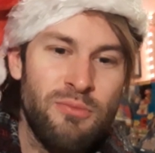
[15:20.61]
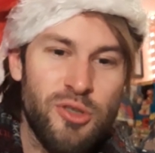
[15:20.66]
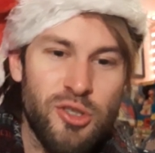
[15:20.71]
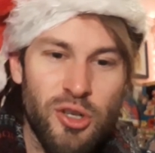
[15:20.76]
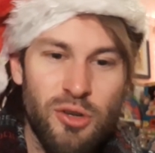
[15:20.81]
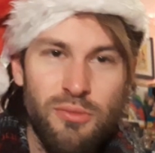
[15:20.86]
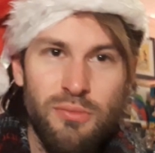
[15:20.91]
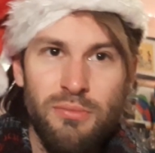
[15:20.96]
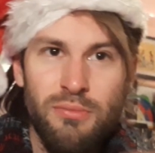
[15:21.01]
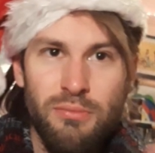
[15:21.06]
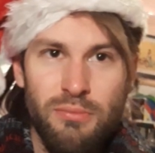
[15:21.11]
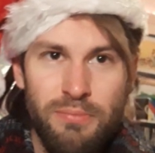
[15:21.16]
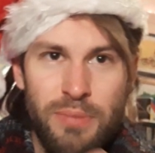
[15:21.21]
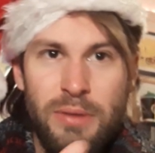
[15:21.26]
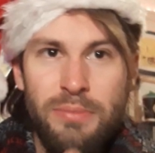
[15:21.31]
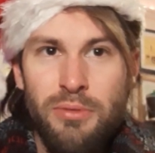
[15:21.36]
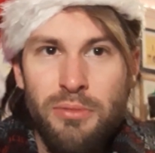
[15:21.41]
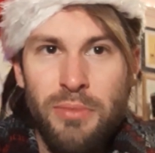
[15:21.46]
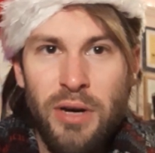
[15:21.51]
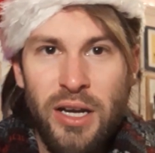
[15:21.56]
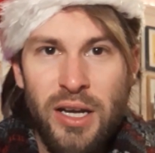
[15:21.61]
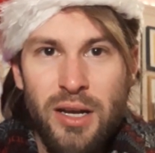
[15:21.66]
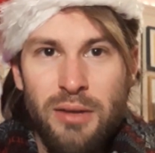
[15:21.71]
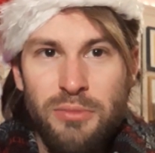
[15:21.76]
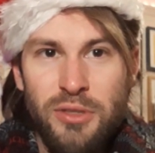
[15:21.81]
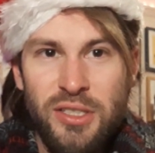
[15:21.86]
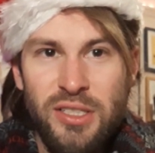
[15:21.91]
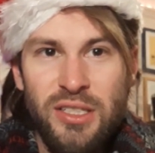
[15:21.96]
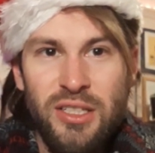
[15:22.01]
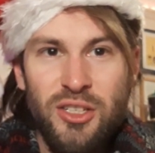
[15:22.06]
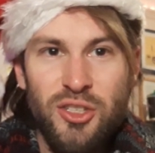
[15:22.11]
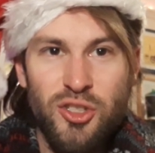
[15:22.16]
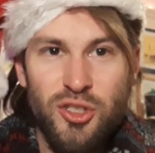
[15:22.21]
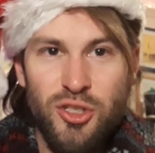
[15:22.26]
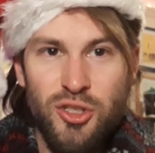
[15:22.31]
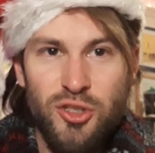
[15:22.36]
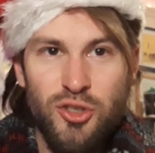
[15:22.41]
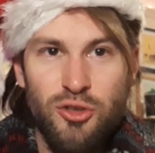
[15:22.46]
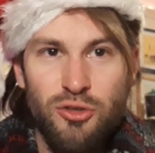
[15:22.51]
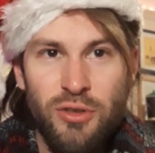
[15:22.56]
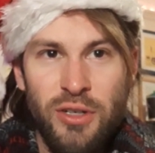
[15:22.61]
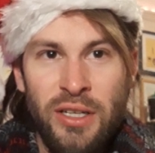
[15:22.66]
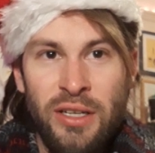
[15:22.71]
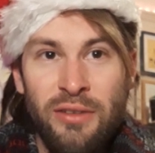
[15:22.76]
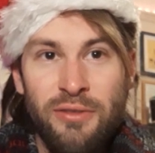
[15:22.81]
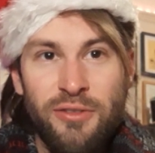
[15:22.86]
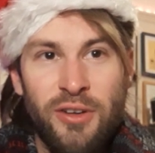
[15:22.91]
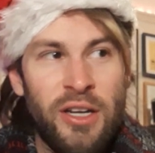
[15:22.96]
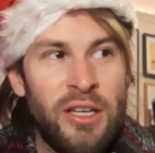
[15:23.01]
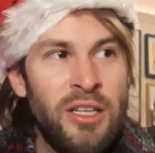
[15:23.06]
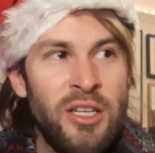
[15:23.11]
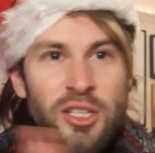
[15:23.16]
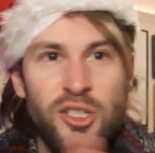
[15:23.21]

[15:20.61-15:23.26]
so people might come and see it just because you're in it. Fine.